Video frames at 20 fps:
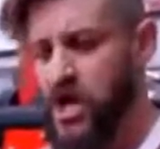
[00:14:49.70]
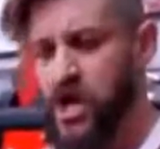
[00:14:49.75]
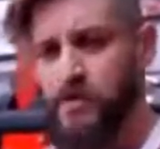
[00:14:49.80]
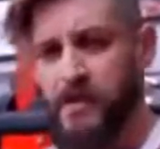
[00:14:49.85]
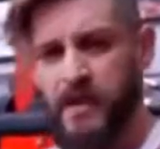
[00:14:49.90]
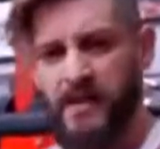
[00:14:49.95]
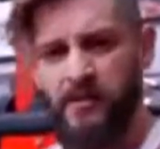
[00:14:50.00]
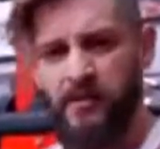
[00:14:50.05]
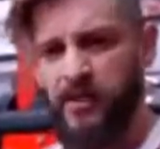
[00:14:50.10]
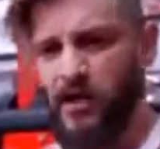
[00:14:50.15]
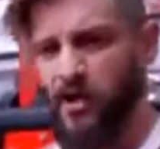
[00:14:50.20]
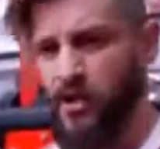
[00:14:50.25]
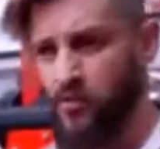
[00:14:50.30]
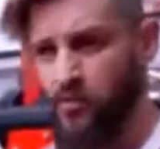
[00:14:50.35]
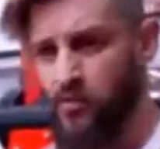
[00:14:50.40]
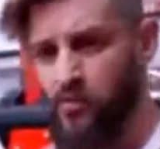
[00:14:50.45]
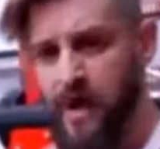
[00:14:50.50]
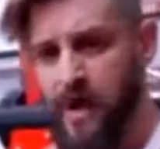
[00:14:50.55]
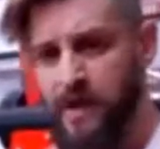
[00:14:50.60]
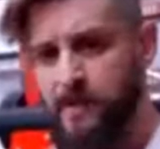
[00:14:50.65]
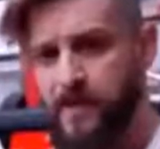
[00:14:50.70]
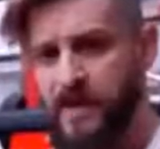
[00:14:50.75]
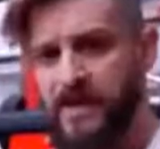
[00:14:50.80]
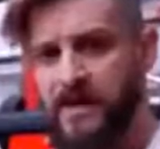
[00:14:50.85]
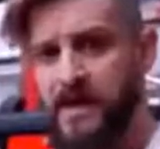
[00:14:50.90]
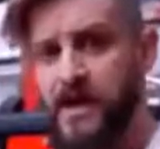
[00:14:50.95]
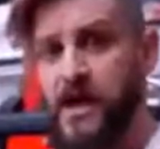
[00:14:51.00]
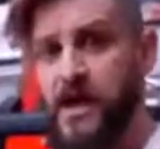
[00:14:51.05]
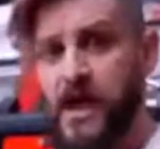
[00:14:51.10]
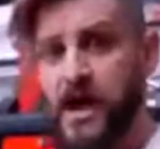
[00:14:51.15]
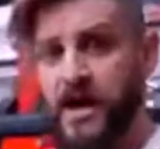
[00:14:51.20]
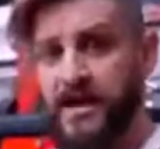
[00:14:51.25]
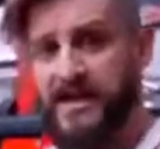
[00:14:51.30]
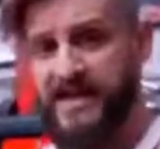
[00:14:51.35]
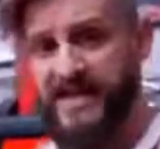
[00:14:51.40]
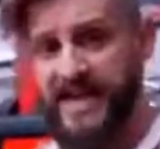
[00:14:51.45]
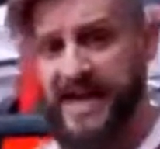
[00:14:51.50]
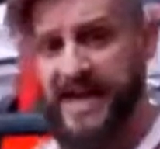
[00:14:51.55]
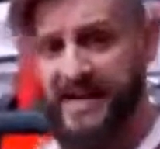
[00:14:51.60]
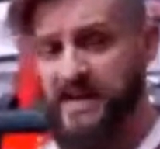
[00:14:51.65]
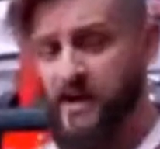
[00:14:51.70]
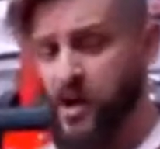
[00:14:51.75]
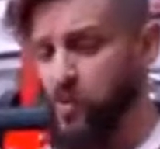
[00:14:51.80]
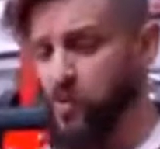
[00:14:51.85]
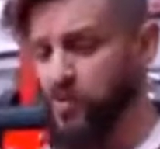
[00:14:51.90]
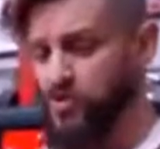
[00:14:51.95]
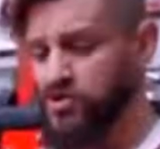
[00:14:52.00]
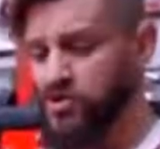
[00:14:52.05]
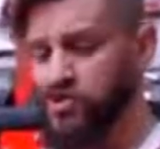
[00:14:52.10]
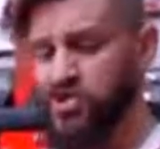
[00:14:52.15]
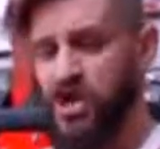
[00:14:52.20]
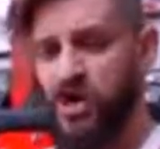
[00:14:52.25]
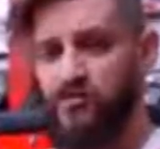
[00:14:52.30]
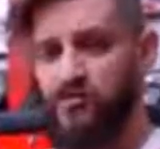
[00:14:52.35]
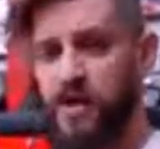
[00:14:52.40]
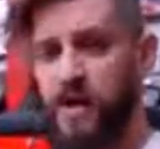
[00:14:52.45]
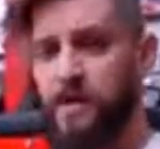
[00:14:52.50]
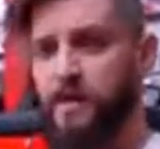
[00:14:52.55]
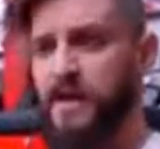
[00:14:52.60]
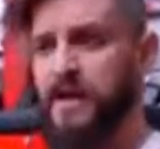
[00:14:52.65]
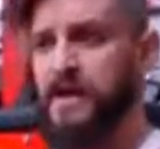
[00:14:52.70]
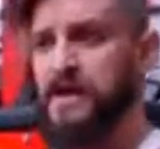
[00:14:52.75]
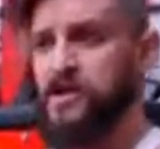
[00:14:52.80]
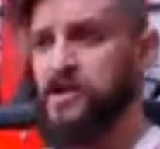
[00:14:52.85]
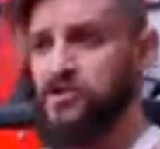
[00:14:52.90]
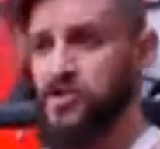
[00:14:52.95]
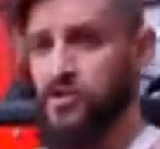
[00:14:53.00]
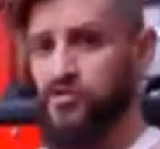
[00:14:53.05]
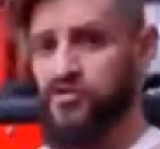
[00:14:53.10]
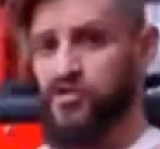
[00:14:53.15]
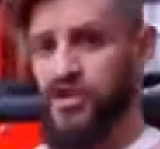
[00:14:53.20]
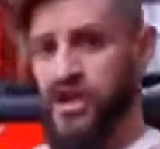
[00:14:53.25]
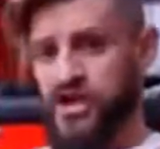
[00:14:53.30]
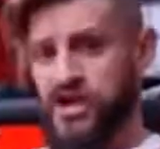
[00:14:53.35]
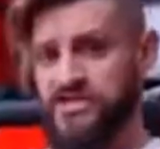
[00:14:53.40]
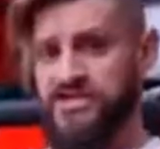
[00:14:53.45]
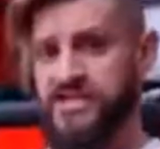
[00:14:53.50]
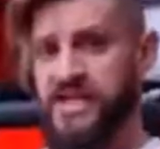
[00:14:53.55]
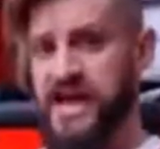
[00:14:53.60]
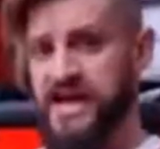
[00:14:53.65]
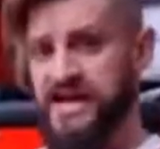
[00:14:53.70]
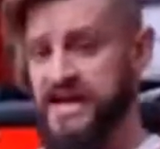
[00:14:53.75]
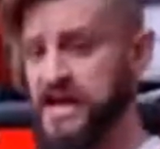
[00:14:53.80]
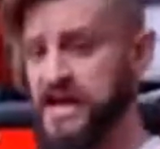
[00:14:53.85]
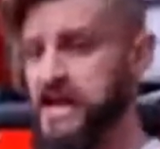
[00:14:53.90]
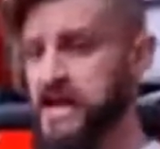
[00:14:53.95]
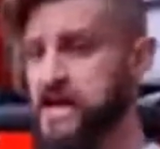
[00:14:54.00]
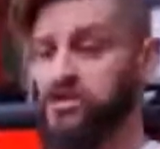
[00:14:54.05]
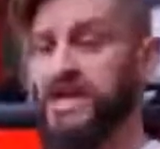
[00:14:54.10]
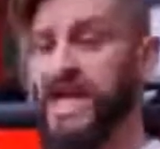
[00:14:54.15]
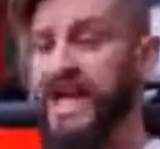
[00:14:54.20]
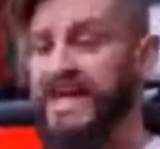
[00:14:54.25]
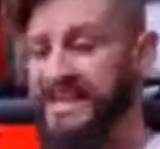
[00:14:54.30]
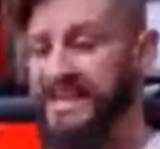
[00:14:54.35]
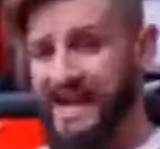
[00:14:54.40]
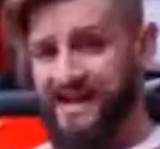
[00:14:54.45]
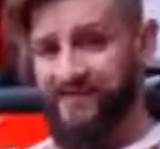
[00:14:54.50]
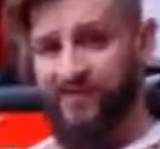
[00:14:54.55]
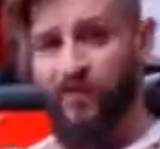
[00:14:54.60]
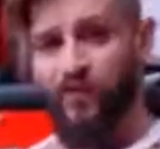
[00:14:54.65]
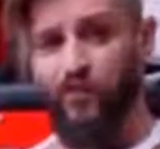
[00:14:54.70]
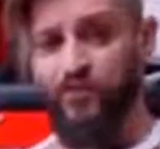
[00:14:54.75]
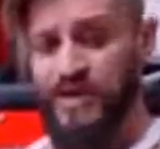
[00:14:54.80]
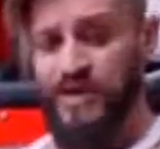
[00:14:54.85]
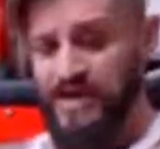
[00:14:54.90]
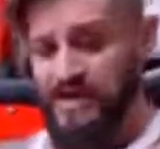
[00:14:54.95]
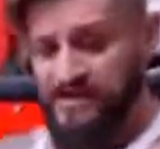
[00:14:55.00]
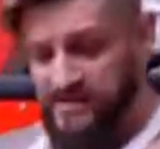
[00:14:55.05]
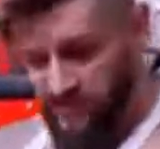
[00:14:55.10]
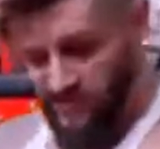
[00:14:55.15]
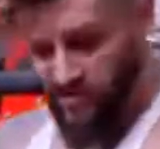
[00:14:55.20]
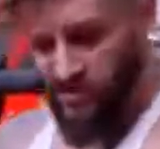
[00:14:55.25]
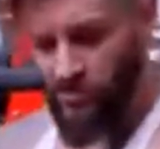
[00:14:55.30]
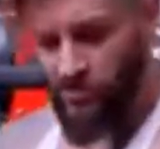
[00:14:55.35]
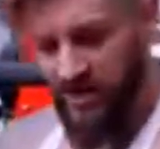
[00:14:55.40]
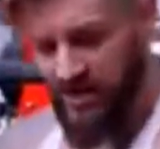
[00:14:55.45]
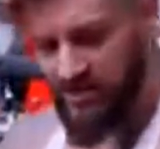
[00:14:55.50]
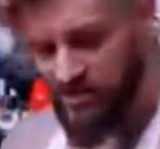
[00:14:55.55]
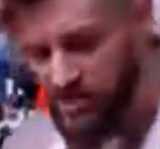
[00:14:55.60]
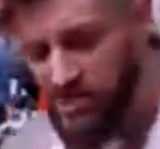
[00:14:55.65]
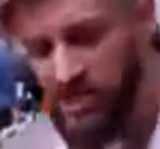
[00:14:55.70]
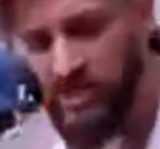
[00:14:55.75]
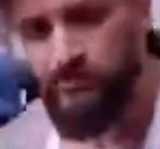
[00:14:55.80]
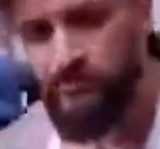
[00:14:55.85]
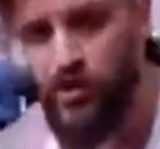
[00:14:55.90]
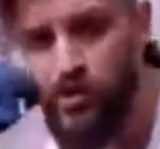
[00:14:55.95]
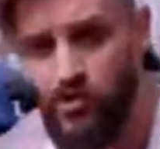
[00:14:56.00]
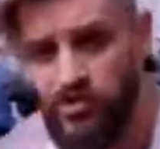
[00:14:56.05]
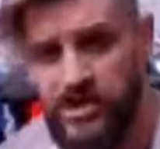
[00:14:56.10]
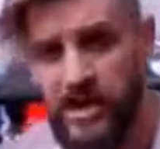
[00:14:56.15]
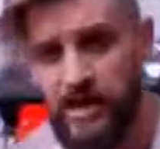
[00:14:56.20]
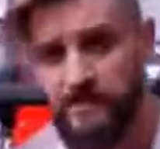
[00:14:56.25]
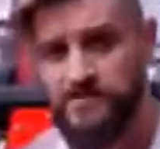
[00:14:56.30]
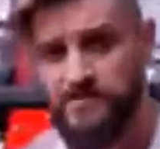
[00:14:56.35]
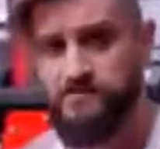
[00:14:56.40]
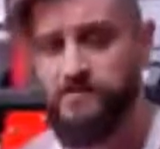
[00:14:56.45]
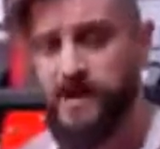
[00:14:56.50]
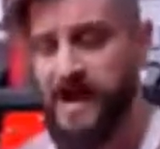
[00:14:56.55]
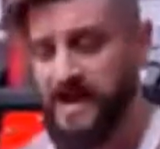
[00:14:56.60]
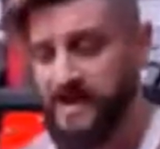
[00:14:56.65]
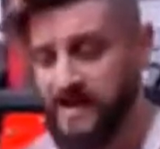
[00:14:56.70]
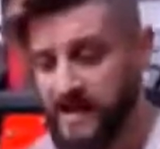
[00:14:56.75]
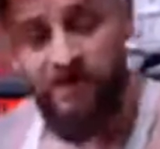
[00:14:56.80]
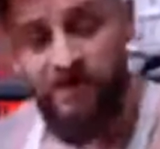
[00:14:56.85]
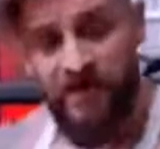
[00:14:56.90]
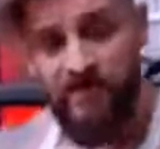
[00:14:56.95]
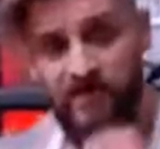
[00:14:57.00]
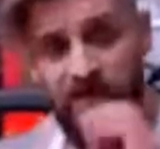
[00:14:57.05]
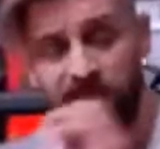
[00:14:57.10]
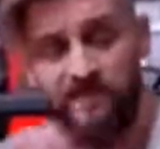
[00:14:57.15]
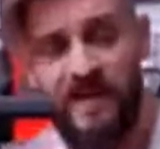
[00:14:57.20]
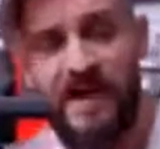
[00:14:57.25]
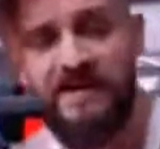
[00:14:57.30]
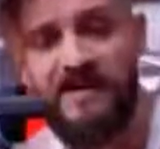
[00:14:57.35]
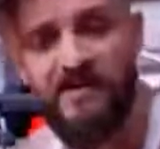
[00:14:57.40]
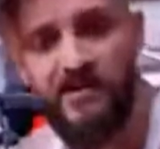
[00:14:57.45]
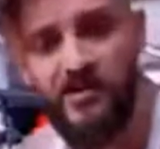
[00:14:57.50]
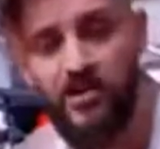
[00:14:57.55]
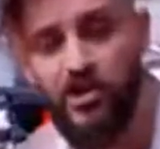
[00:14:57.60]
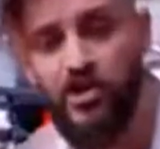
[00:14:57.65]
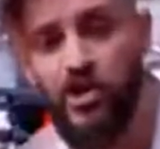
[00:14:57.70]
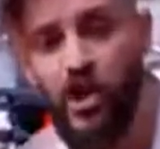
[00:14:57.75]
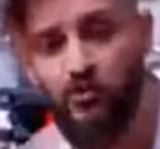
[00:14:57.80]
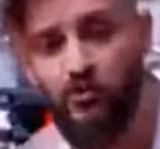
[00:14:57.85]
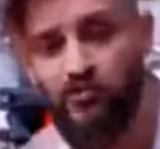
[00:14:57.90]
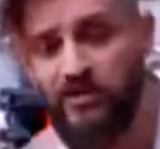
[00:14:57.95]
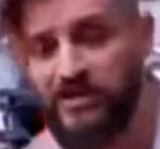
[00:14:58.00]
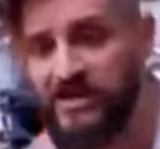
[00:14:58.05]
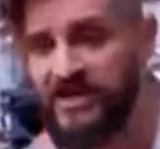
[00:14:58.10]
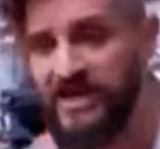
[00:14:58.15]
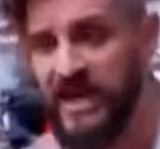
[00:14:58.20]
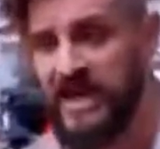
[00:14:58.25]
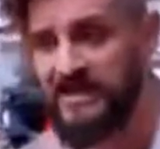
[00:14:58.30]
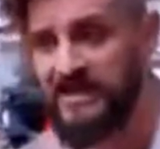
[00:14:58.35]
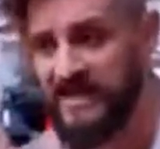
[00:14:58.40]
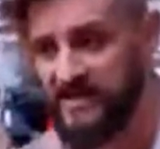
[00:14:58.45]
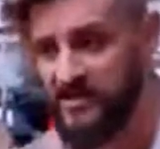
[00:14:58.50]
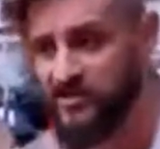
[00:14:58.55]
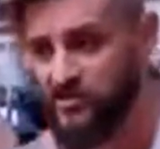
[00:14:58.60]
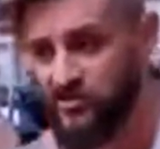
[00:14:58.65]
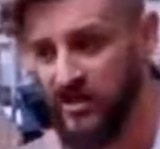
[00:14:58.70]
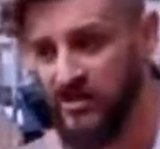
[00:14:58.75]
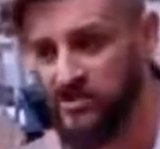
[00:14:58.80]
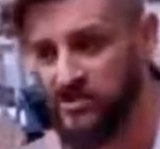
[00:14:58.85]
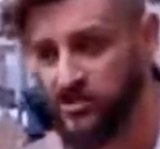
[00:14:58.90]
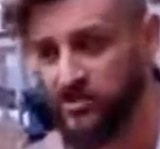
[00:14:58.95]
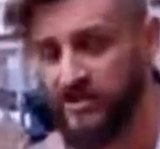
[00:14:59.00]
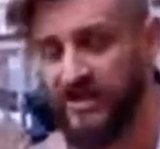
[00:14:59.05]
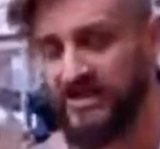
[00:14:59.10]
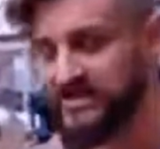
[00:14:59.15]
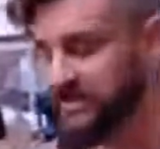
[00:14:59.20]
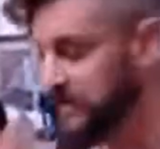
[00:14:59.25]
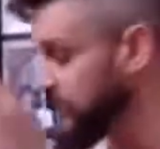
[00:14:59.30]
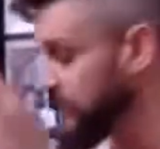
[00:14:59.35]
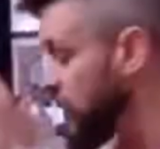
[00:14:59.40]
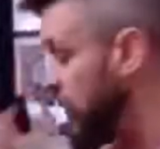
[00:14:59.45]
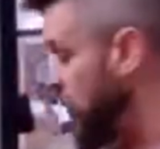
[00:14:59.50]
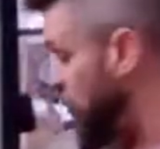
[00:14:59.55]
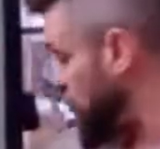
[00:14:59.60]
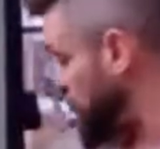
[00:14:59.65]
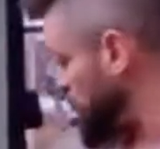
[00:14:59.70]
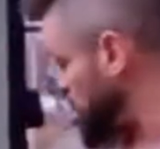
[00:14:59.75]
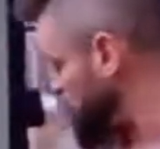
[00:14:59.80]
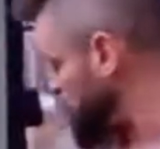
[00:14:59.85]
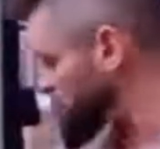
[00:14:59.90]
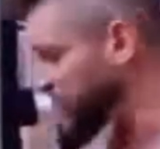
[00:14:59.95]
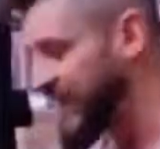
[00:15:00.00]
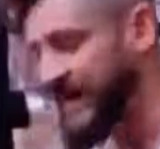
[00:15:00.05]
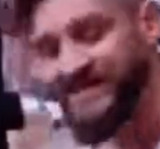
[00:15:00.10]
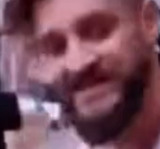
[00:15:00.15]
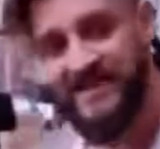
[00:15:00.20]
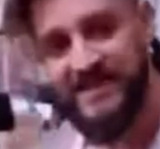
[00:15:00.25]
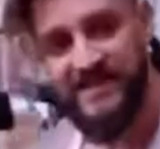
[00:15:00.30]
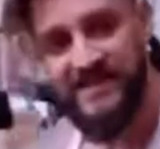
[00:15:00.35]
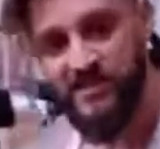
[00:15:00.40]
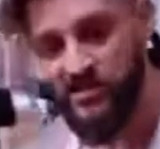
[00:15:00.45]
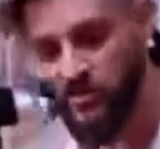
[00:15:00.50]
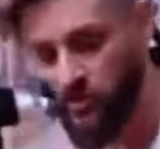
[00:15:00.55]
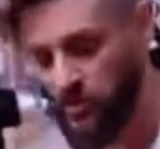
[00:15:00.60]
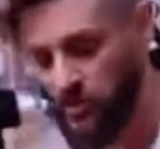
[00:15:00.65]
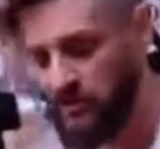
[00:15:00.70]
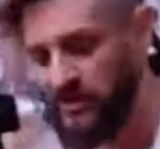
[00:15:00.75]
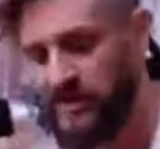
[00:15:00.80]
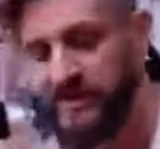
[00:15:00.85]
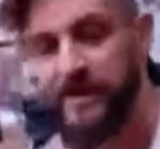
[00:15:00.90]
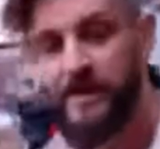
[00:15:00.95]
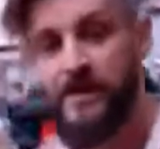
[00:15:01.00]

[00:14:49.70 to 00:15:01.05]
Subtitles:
and then we're going to rep in And again, once you start repping, don't start sliding, get that full negative stretch, keep those hips back. If you're finding you're not really getting that stretch on the negative or the stack's hitting too early,